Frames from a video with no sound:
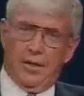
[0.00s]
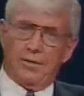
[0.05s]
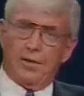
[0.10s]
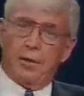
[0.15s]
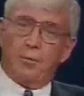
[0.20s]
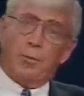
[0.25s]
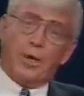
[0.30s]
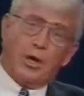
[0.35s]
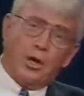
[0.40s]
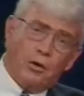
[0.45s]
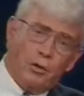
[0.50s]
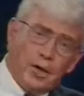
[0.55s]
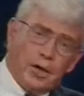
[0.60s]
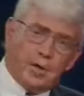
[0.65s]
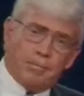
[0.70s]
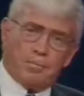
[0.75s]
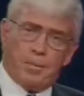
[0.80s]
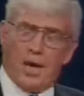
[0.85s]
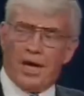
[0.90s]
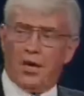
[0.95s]
Then we go in
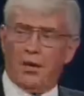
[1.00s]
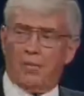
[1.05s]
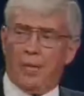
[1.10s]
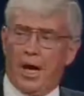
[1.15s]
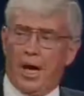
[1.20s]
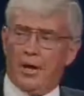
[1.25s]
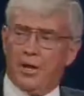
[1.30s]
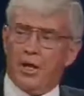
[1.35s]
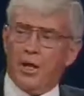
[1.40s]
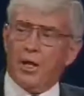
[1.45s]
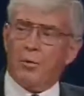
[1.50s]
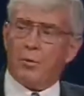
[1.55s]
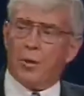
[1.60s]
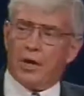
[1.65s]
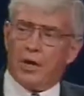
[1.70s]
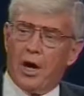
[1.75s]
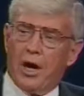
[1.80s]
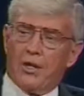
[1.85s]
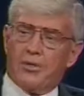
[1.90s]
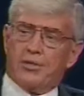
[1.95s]
and bail them out. We
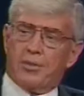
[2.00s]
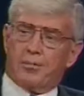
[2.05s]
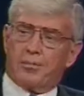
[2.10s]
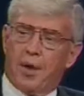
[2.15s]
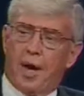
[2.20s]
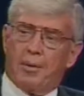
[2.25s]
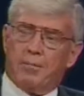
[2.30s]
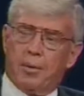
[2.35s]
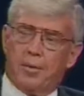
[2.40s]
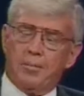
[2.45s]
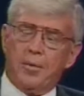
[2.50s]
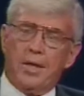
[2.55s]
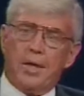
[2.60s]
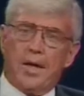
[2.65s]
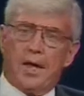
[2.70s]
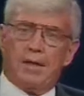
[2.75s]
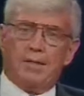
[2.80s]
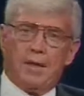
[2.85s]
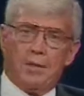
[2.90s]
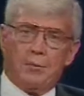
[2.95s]
cause the problem,
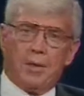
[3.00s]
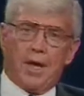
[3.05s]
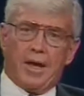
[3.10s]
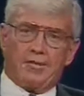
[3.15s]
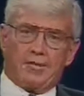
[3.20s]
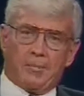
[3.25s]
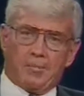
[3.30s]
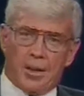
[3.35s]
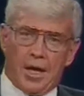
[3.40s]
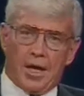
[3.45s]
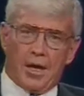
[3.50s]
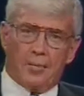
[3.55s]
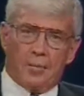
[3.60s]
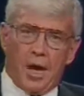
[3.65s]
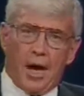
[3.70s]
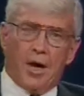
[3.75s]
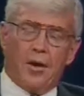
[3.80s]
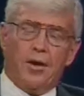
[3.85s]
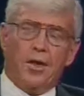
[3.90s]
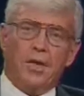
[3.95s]
and then we have to bail them
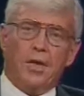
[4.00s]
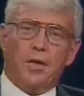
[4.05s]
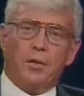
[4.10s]
out.